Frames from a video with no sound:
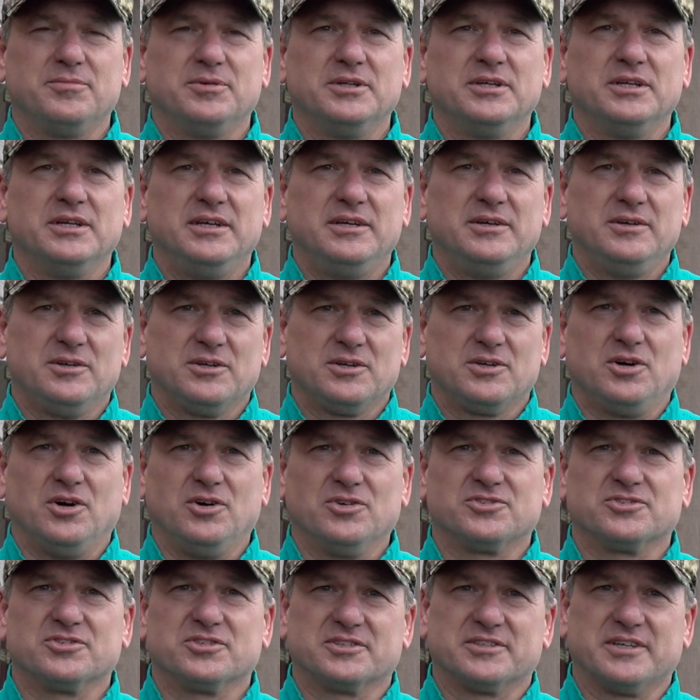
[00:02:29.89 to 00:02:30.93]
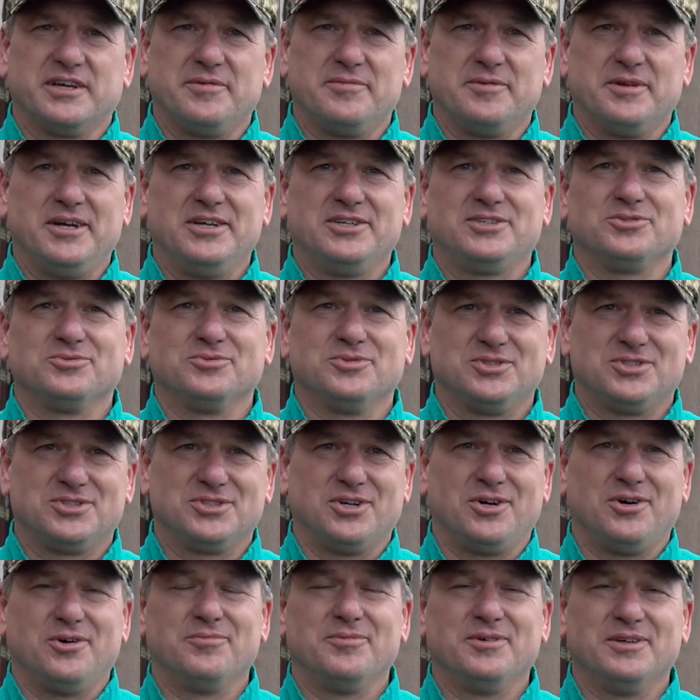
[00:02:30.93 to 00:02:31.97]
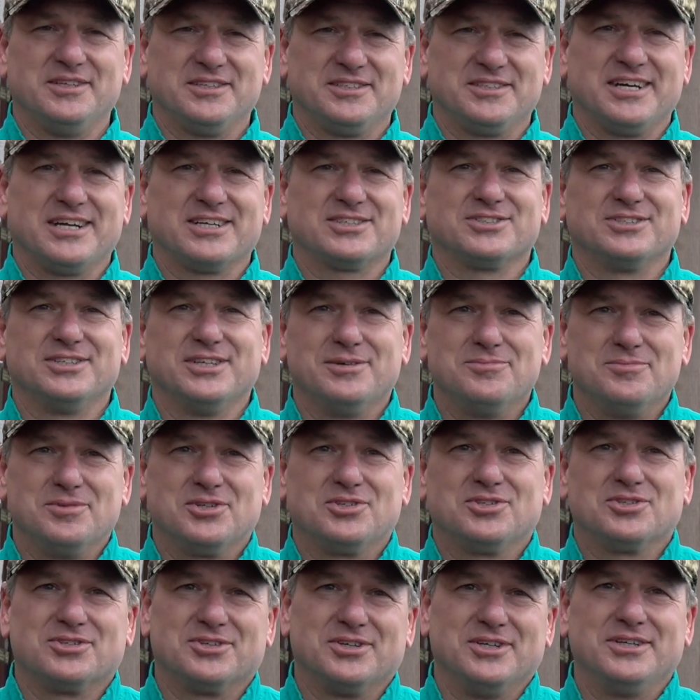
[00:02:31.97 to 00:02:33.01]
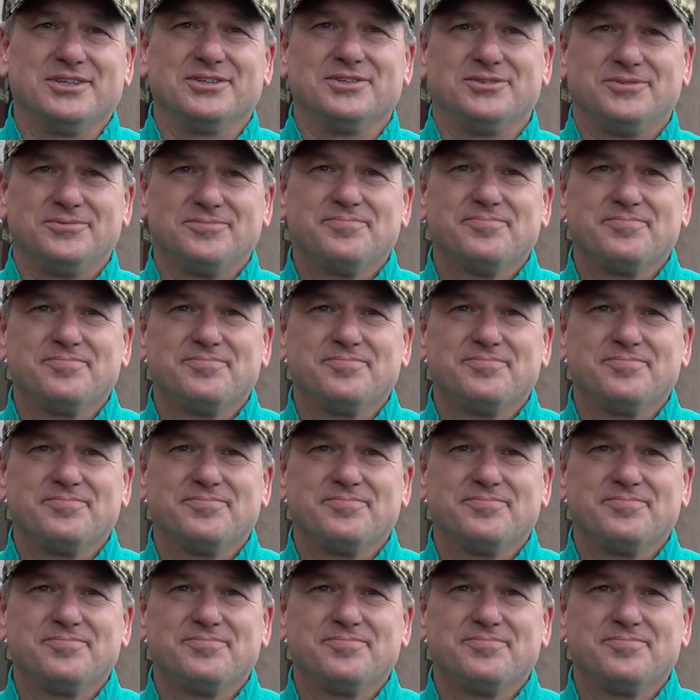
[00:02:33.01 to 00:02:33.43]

But closer examination would show them that it's actually an immature eagle.